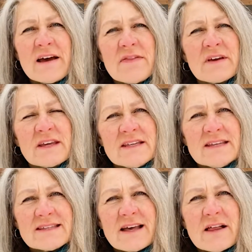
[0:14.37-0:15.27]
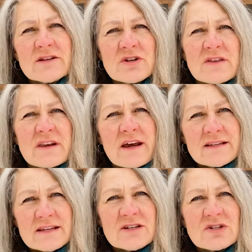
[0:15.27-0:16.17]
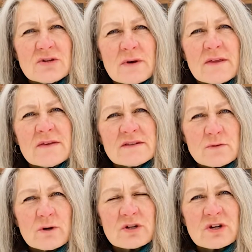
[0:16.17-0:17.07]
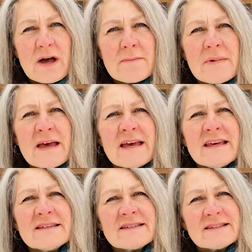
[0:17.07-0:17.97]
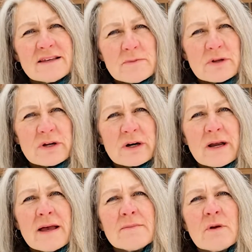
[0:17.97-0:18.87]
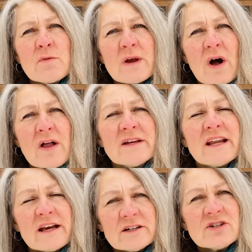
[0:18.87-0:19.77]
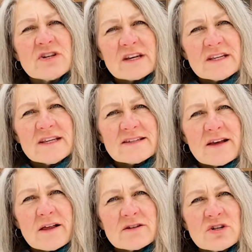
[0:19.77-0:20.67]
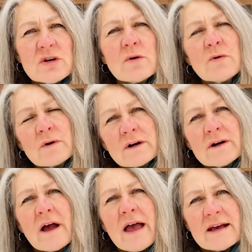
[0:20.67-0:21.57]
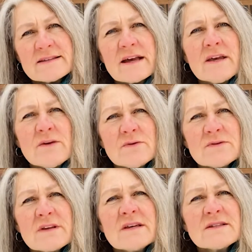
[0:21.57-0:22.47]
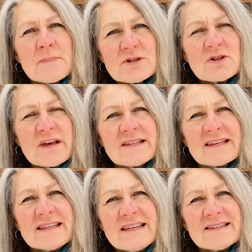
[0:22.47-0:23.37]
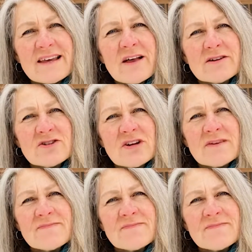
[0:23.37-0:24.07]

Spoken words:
The kinesiology that I teach you in this workshop is similar, but we call it energy kinesiology or, as I use, specialized kinesiology.